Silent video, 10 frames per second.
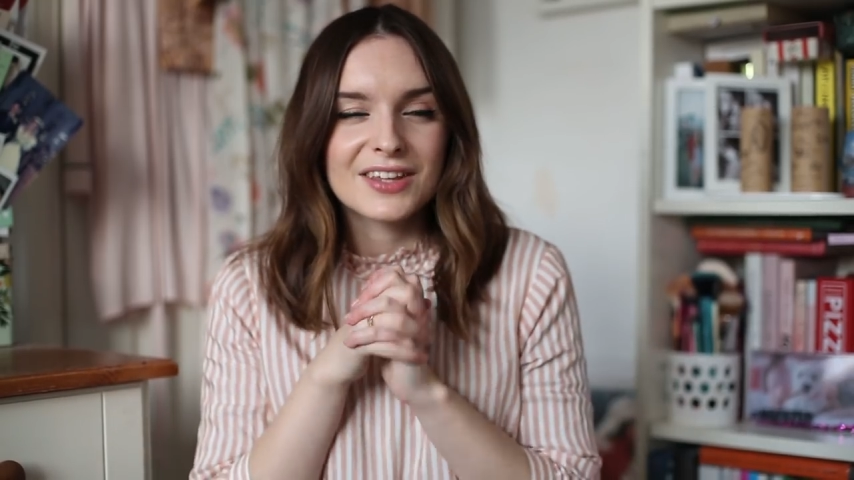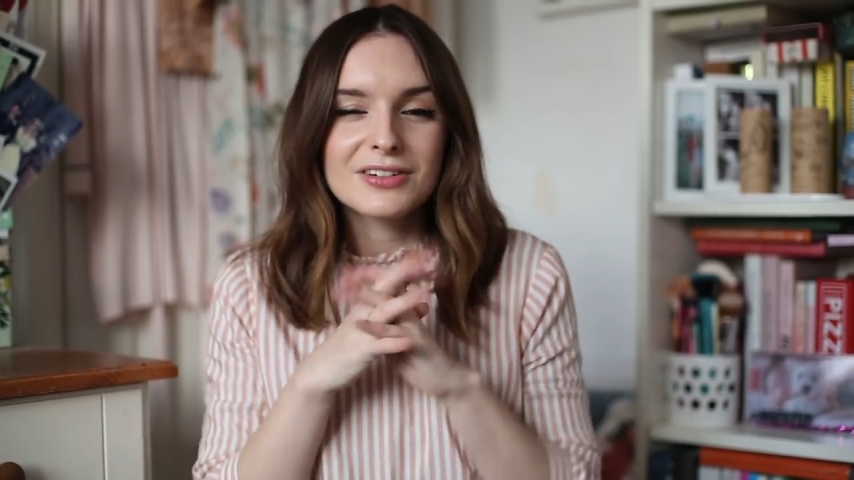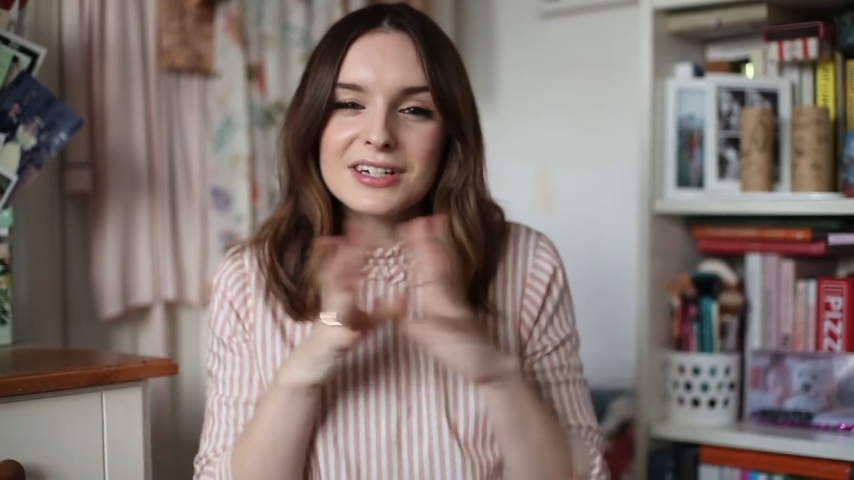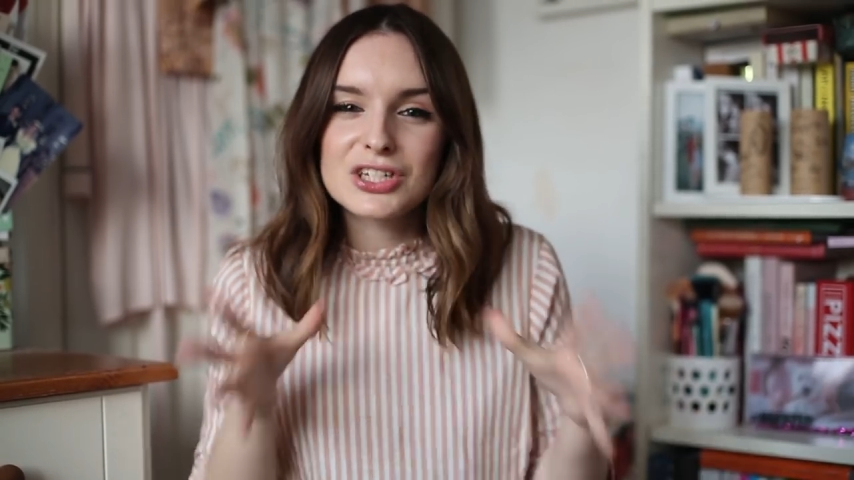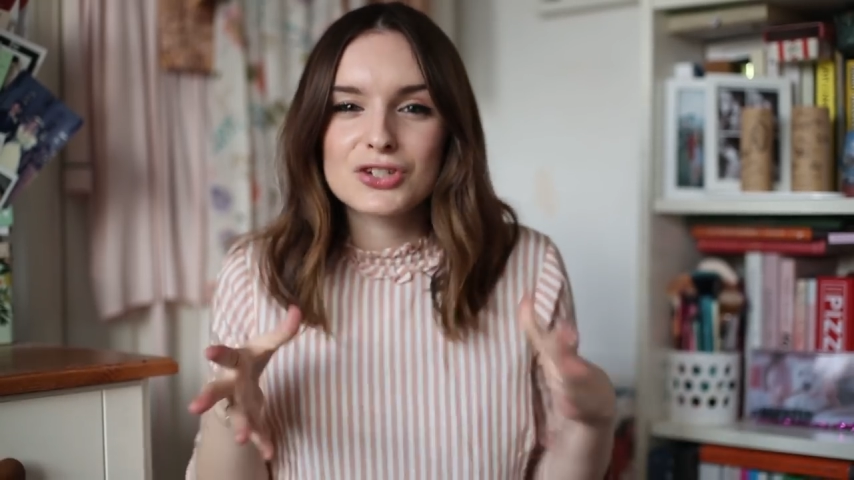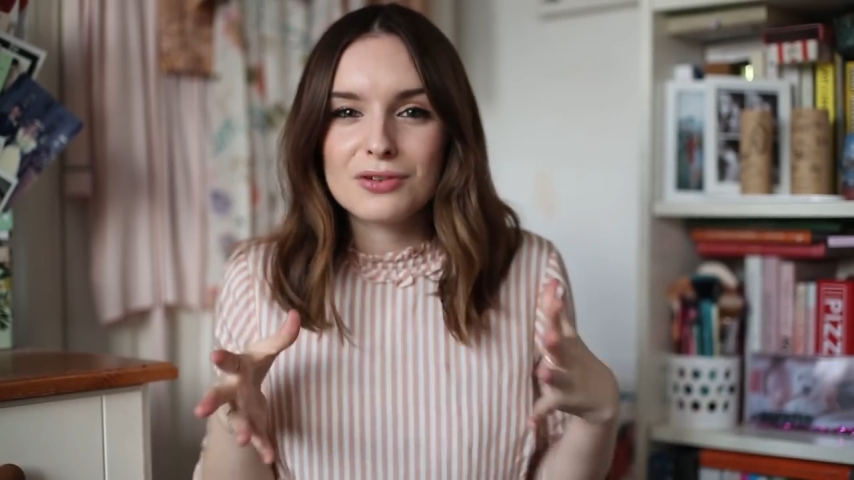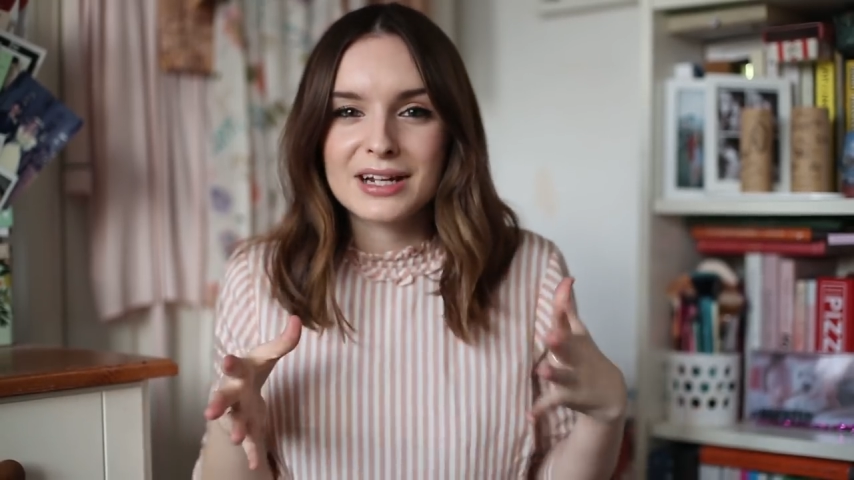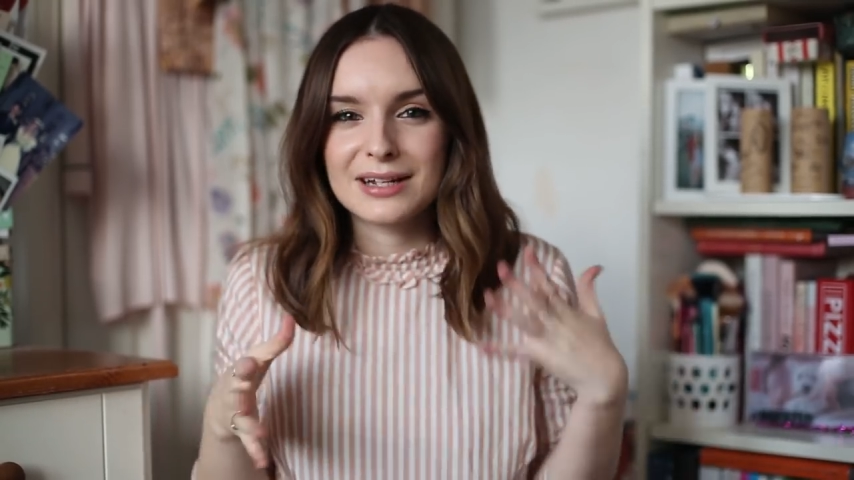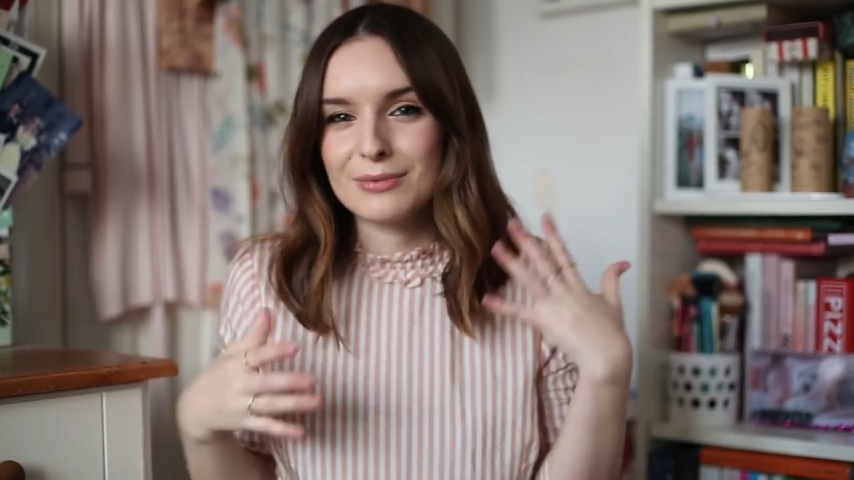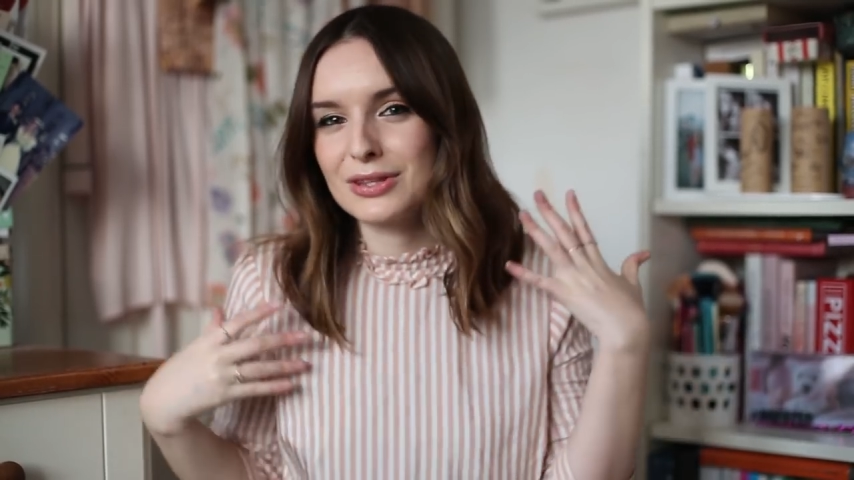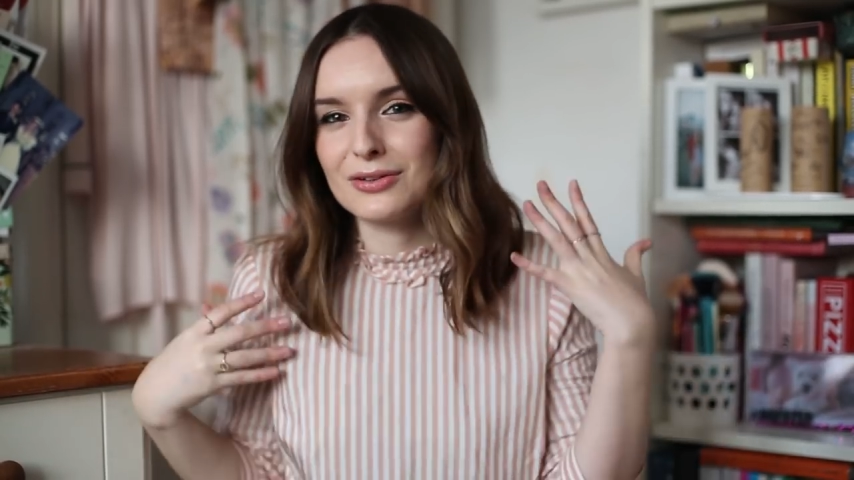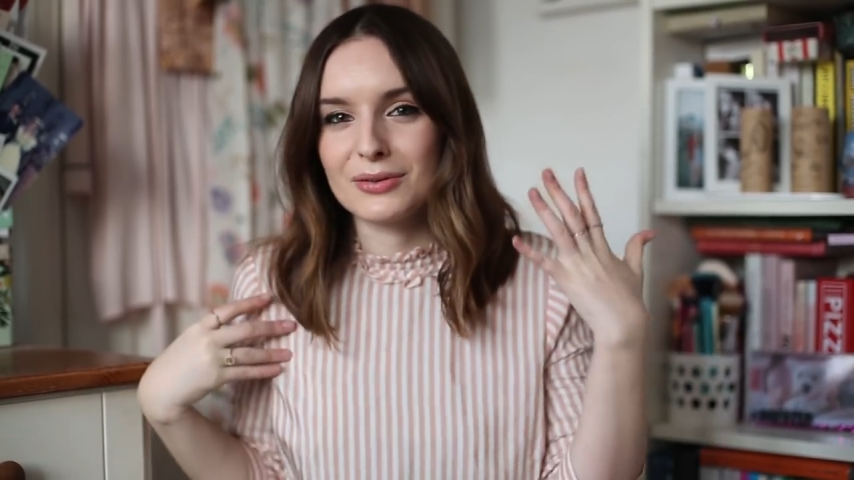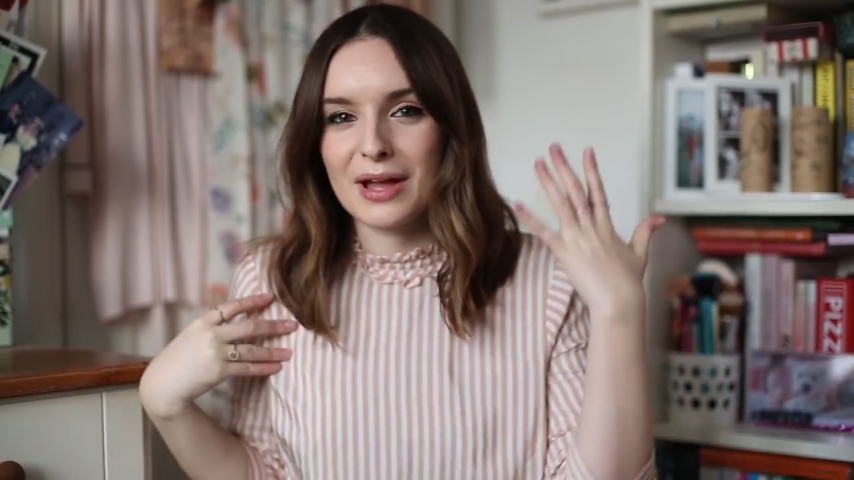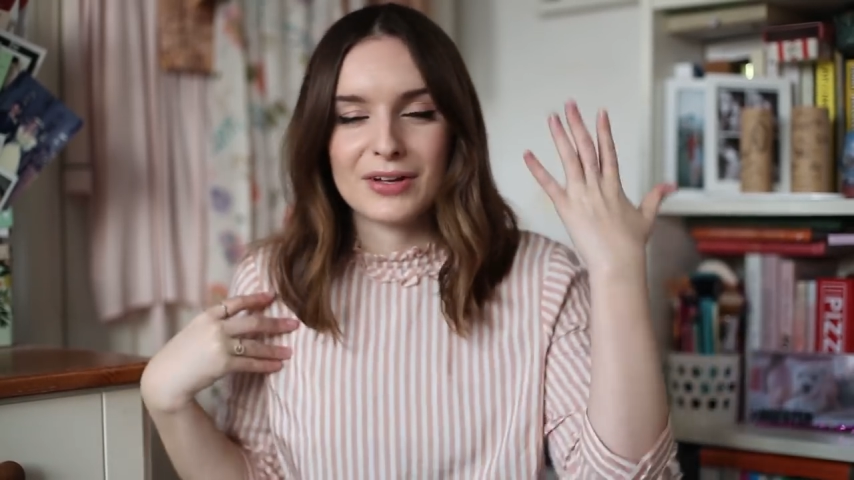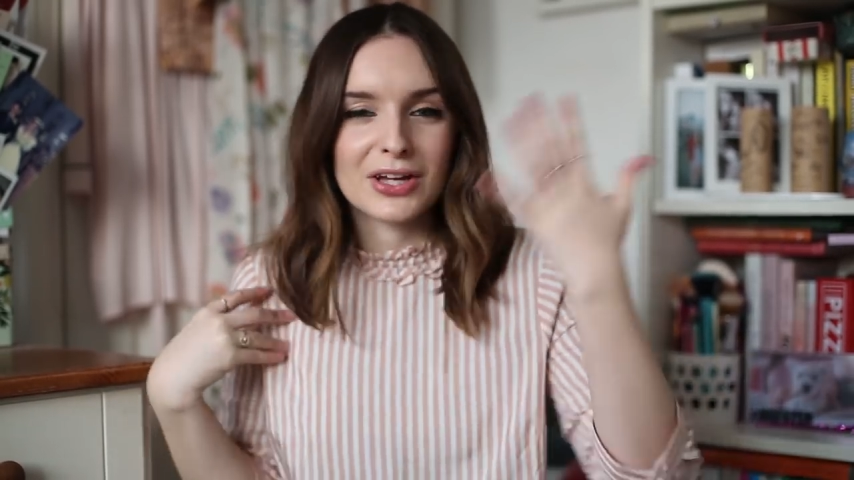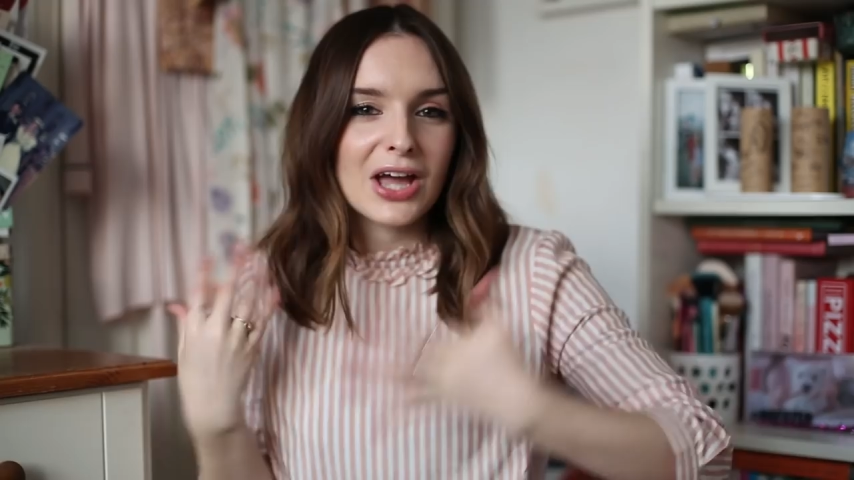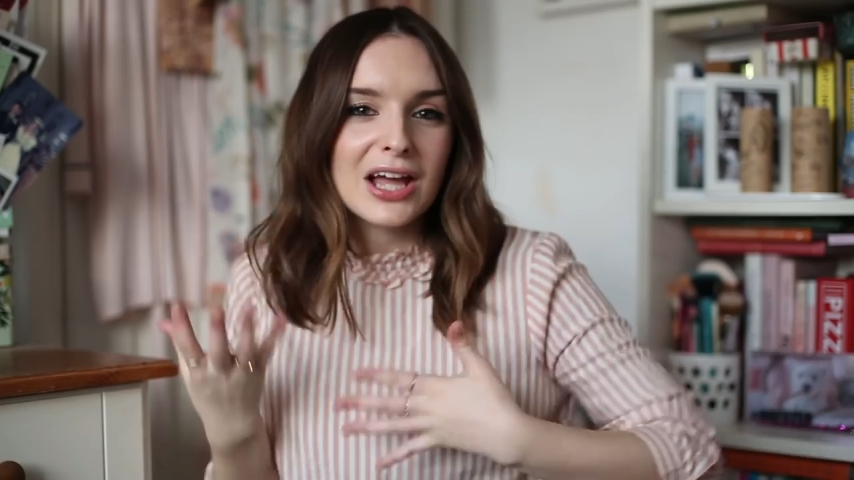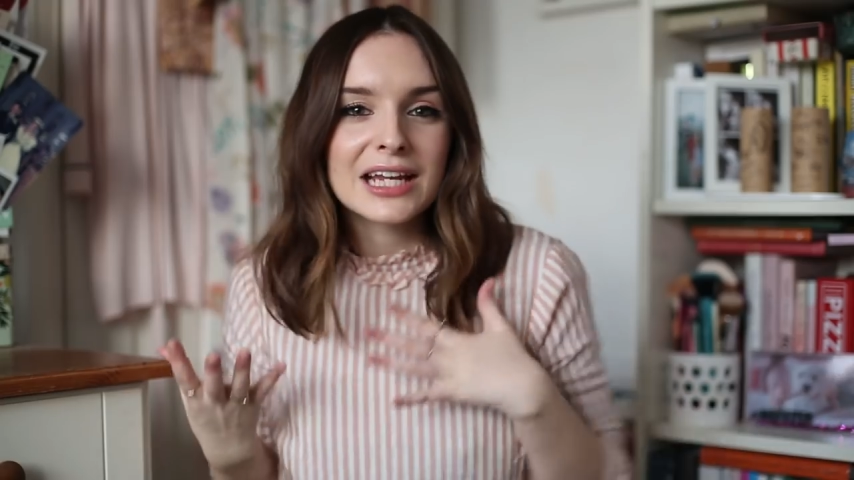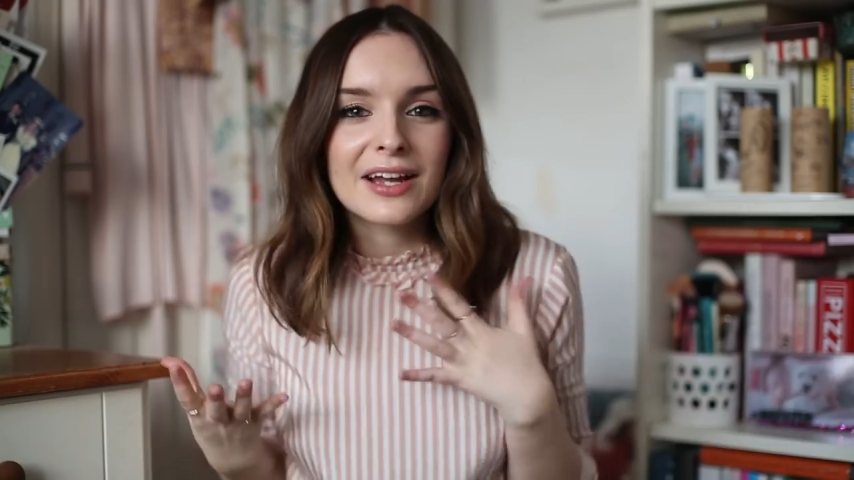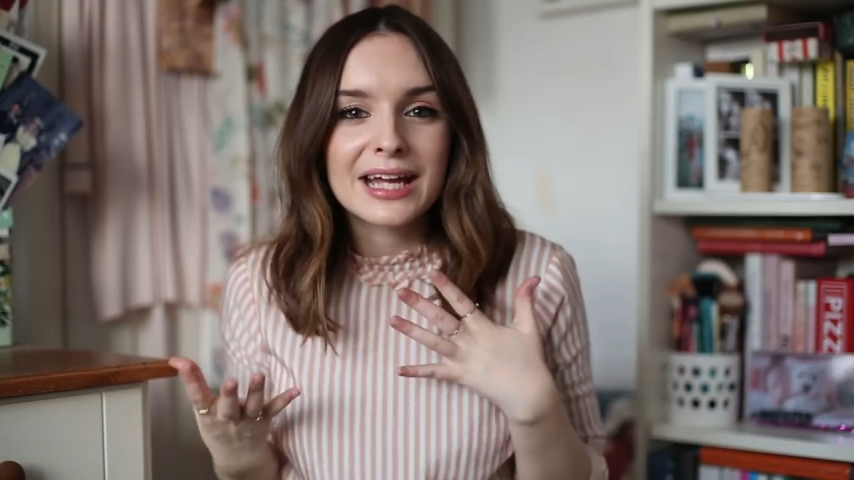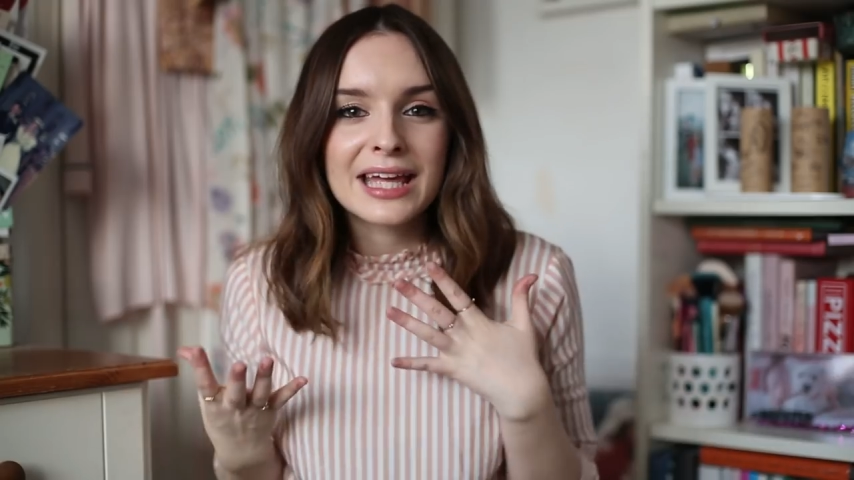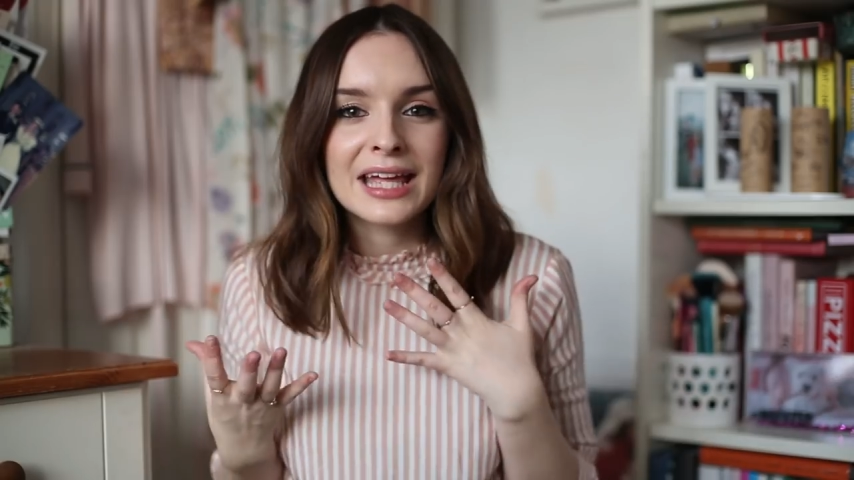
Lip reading: they're a nice treat whether you're having a girly night